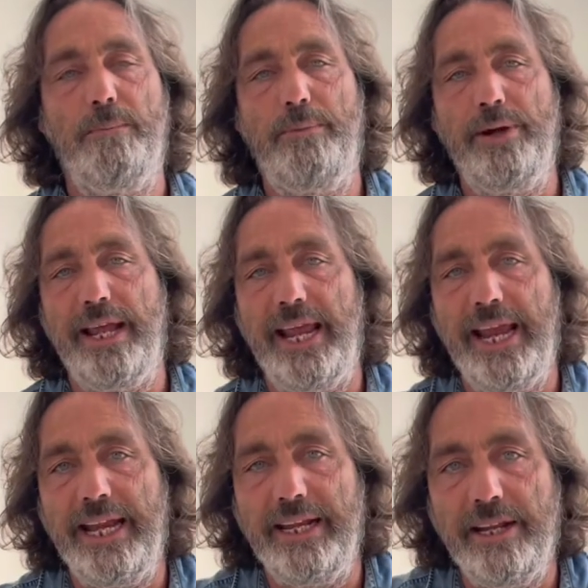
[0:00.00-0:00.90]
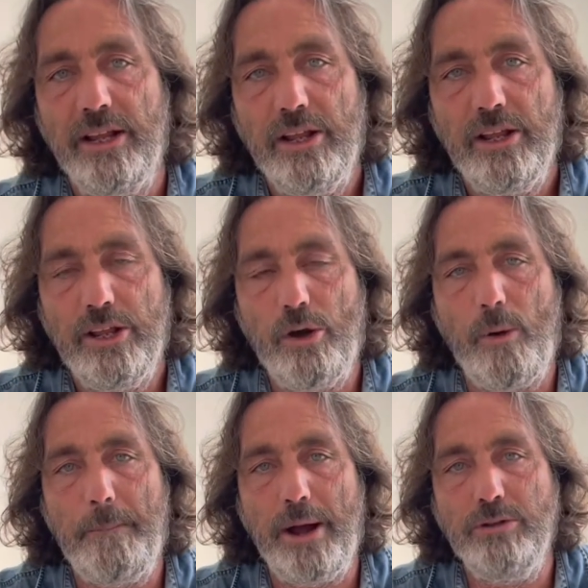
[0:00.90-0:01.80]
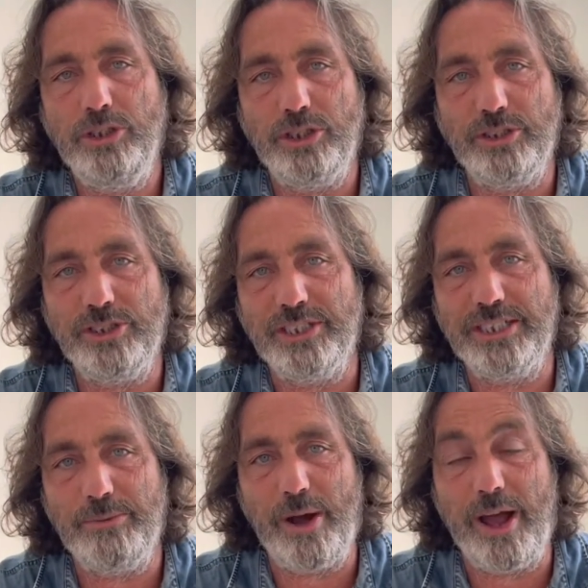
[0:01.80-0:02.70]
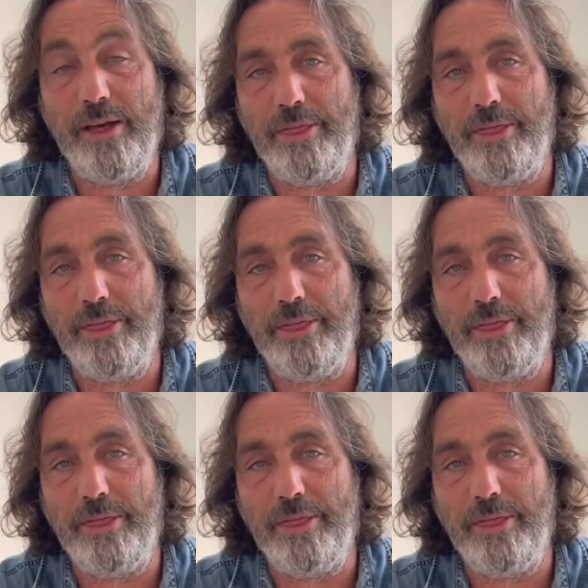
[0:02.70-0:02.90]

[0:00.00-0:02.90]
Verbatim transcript: put it in your potions, as it were,